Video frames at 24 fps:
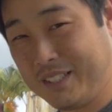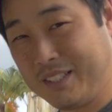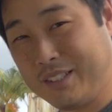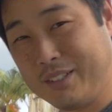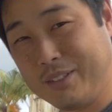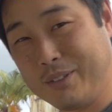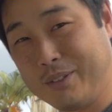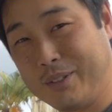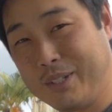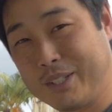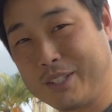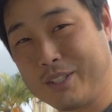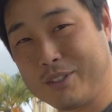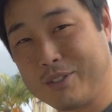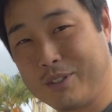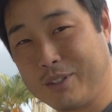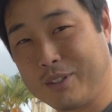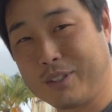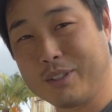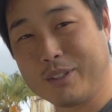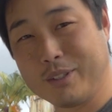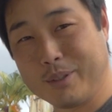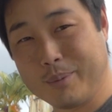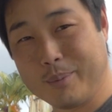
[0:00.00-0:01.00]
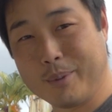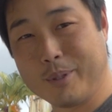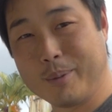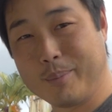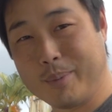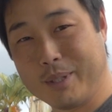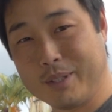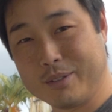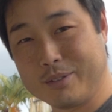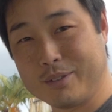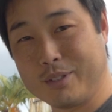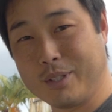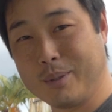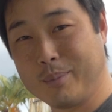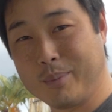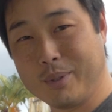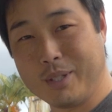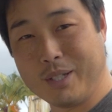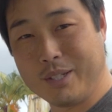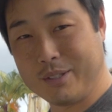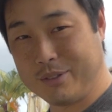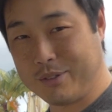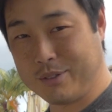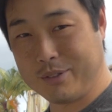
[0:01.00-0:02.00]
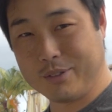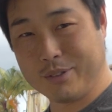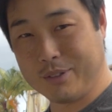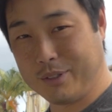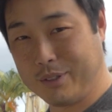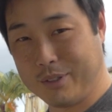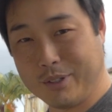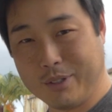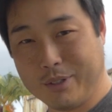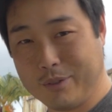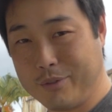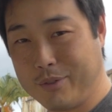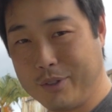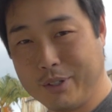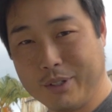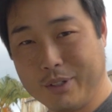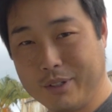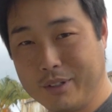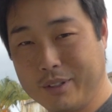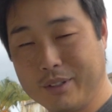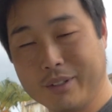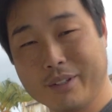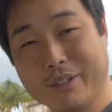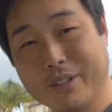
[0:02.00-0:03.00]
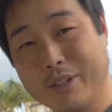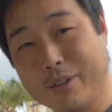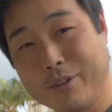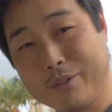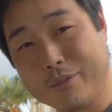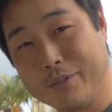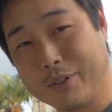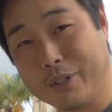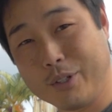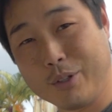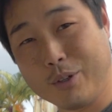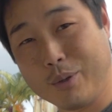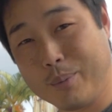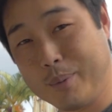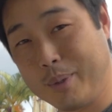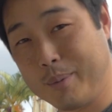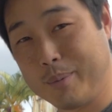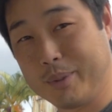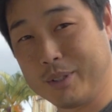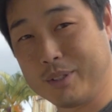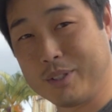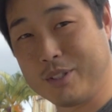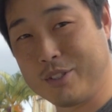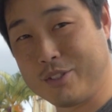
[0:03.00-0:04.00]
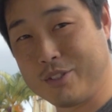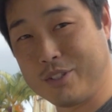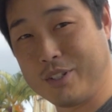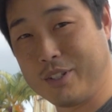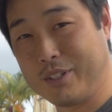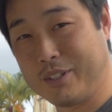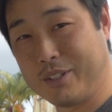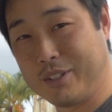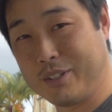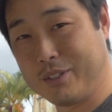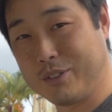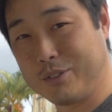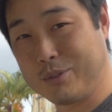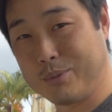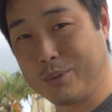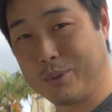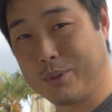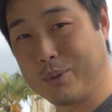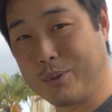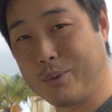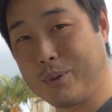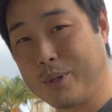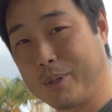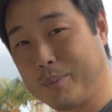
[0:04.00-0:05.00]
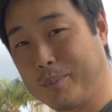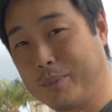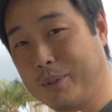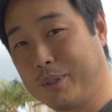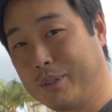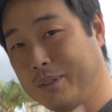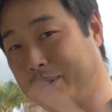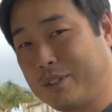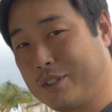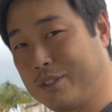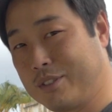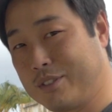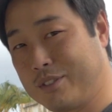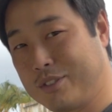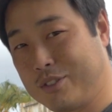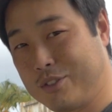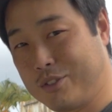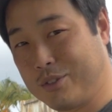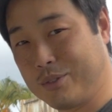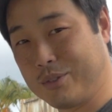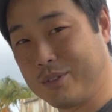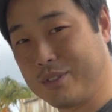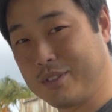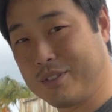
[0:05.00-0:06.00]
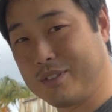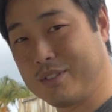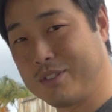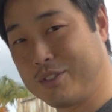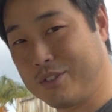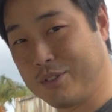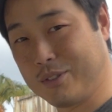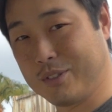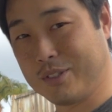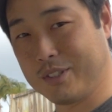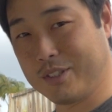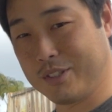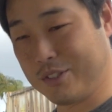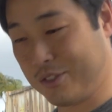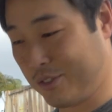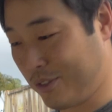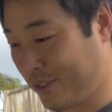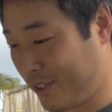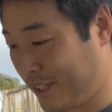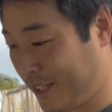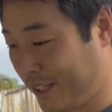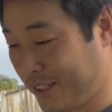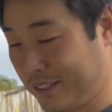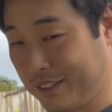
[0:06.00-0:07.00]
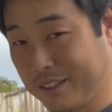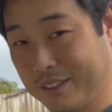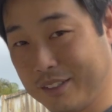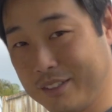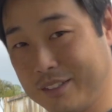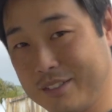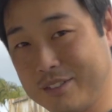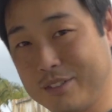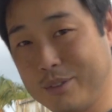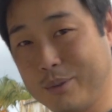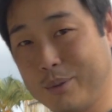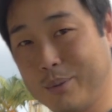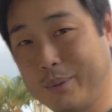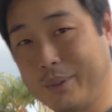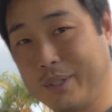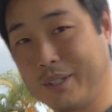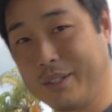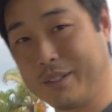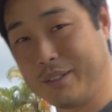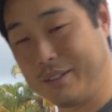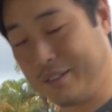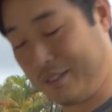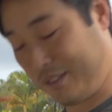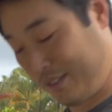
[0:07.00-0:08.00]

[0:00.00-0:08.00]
don't know, I can talk a little bit about stabilizers in another video, maybe touch on it on this real quick, but let's shoot an end and see what we get.